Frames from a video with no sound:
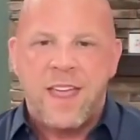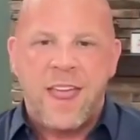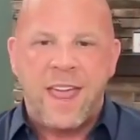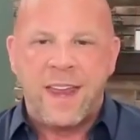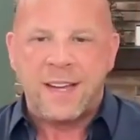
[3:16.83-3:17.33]

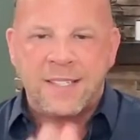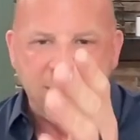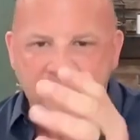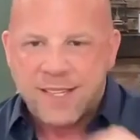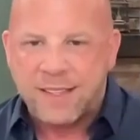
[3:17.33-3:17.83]
and I
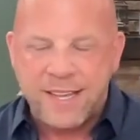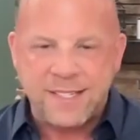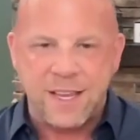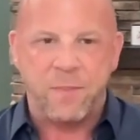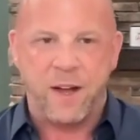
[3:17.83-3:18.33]
see
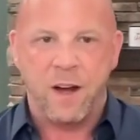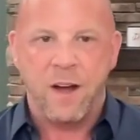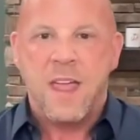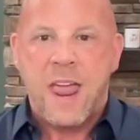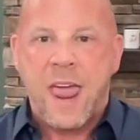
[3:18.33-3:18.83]
Lisa up there,
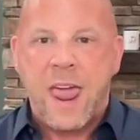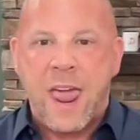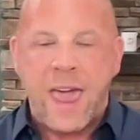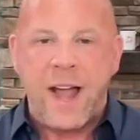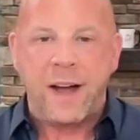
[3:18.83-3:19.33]

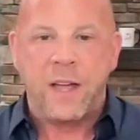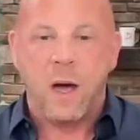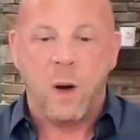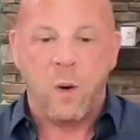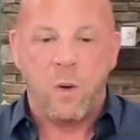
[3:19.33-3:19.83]
and I
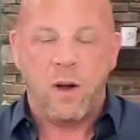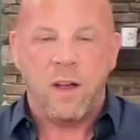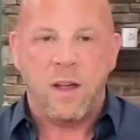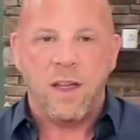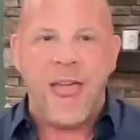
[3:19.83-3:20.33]
go,
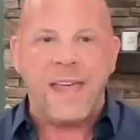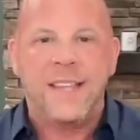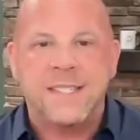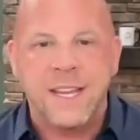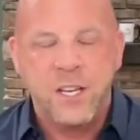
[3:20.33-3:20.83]
hey,
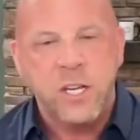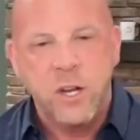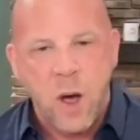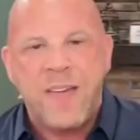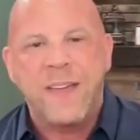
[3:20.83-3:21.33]
listen, you
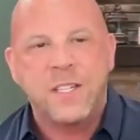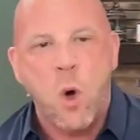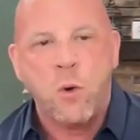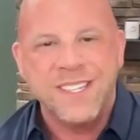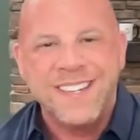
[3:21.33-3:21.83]
know how they
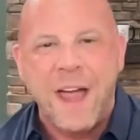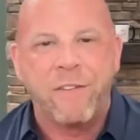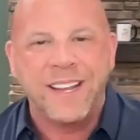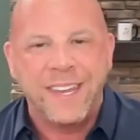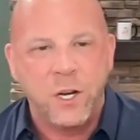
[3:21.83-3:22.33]
told us
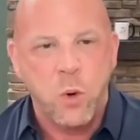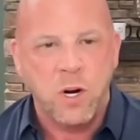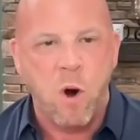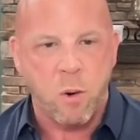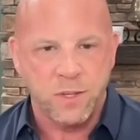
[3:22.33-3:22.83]
never to get into a
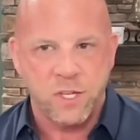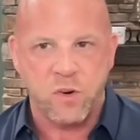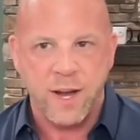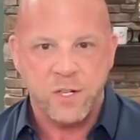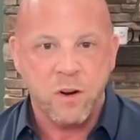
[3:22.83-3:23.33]
car with a
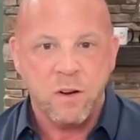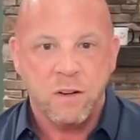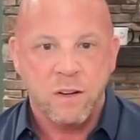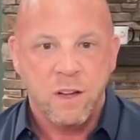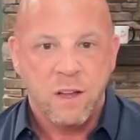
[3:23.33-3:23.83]
stranger?
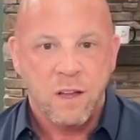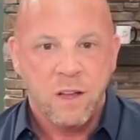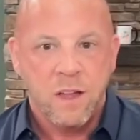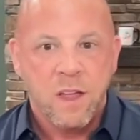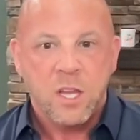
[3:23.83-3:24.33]

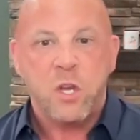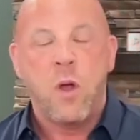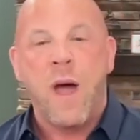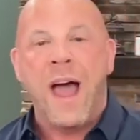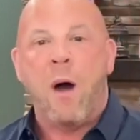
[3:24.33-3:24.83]
You
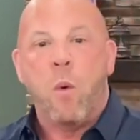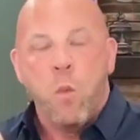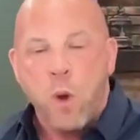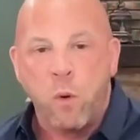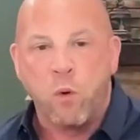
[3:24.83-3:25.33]
know how
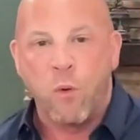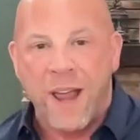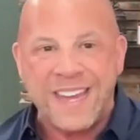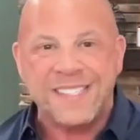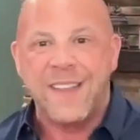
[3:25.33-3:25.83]
we were
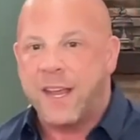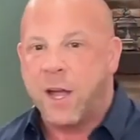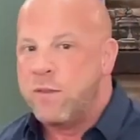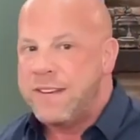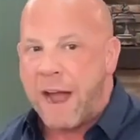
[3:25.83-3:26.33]
raised and they
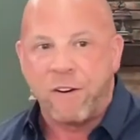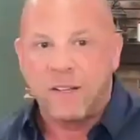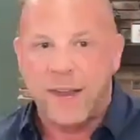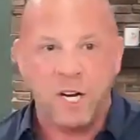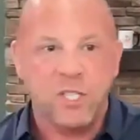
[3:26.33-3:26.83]
go, never
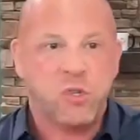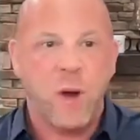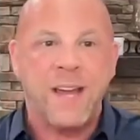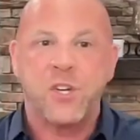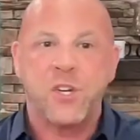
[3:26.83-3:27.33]
let a
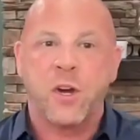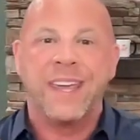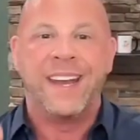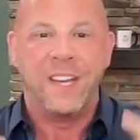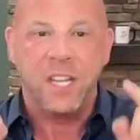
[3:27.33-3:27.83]
stranger get
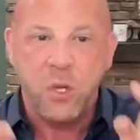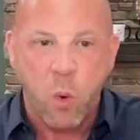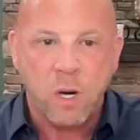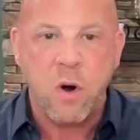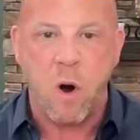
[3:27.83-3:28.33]
into
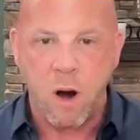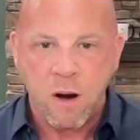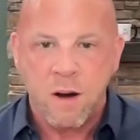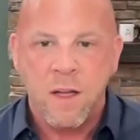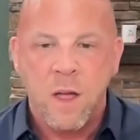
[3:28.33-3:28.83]
your
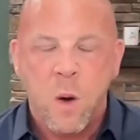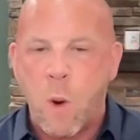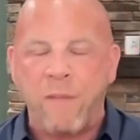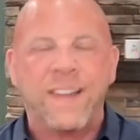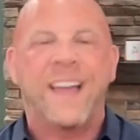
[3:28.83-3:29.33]
car? Well,
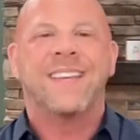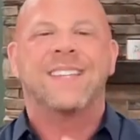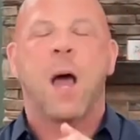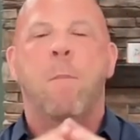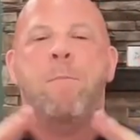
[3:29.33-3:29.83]
I've got
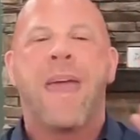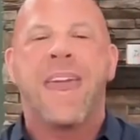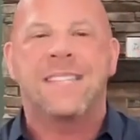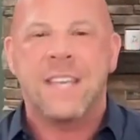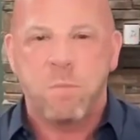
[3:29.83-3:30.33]
this
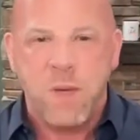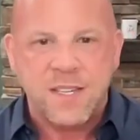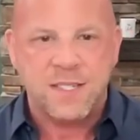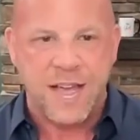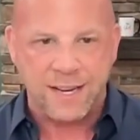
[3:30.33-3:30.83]
amazing
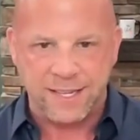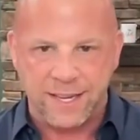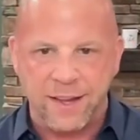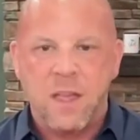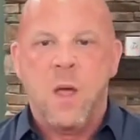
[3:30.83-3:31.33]
business
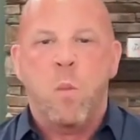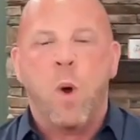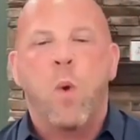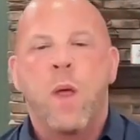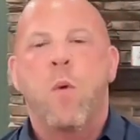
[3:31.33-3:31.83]
idea
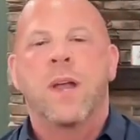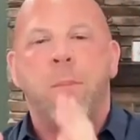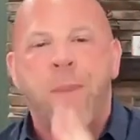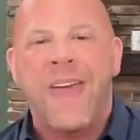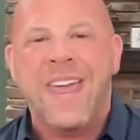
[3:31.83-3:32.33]
where we want to
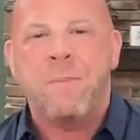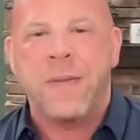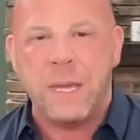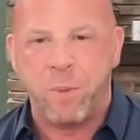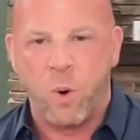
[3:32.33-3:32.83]
pay
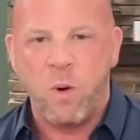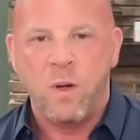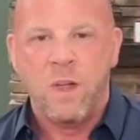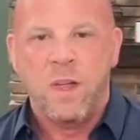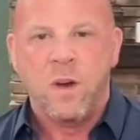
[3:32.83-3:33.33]
people,
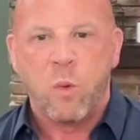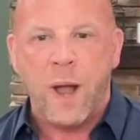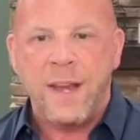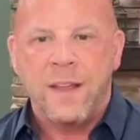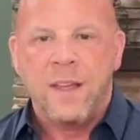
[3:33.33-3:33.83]

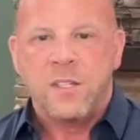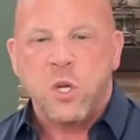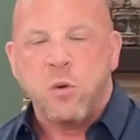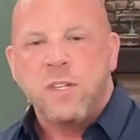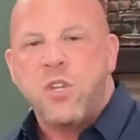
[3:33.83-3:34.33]
right,
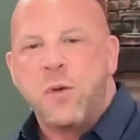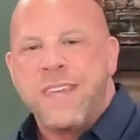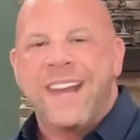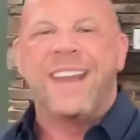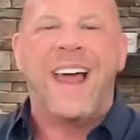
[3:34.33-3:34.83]
to
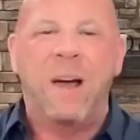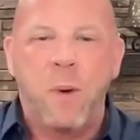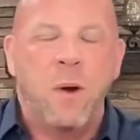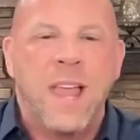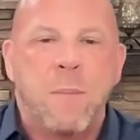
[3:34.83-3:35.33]
get in that. We
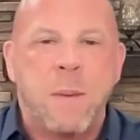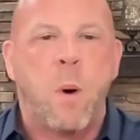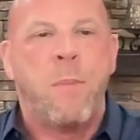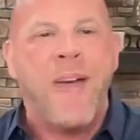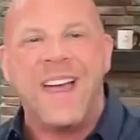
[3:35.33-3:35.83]
don't let
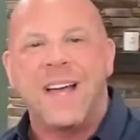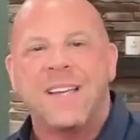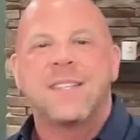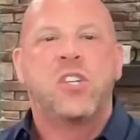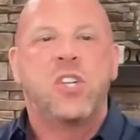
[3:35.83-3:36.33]
people pay
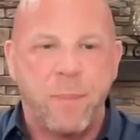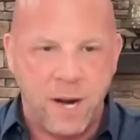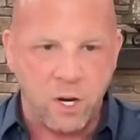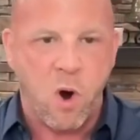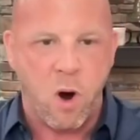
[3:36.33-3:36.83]
us to jump in
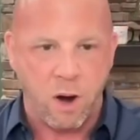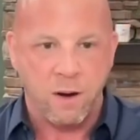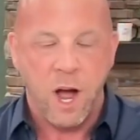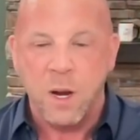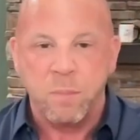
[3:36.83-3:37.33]
our
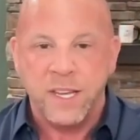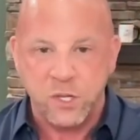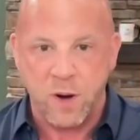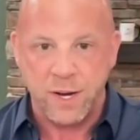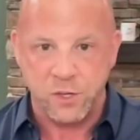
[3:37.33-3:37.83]
car, a complete
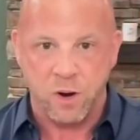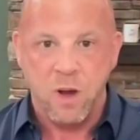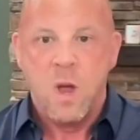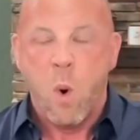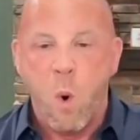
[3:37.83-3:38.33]
stranger.
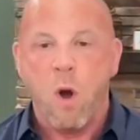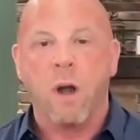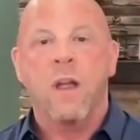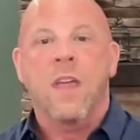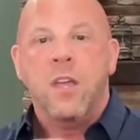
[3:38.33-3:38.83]

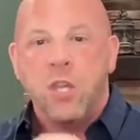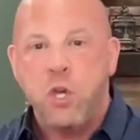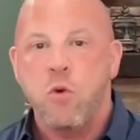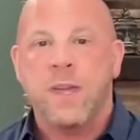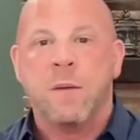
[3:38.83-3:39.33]
Or
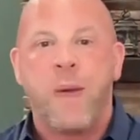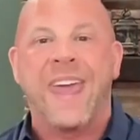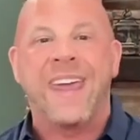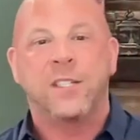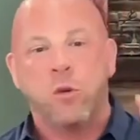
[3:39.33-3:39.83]
you can
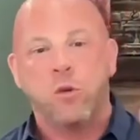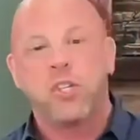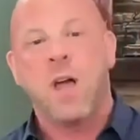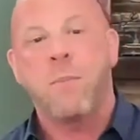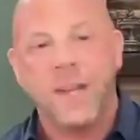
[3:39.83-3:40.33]
pay to
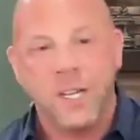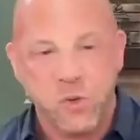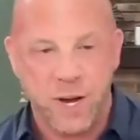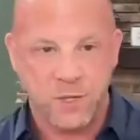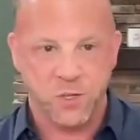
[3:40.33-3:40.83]
jump in a
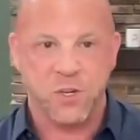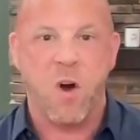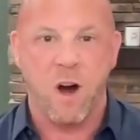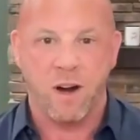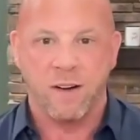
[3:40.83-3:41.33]
stranger's
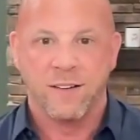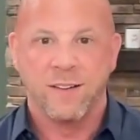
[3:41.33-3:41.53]
car.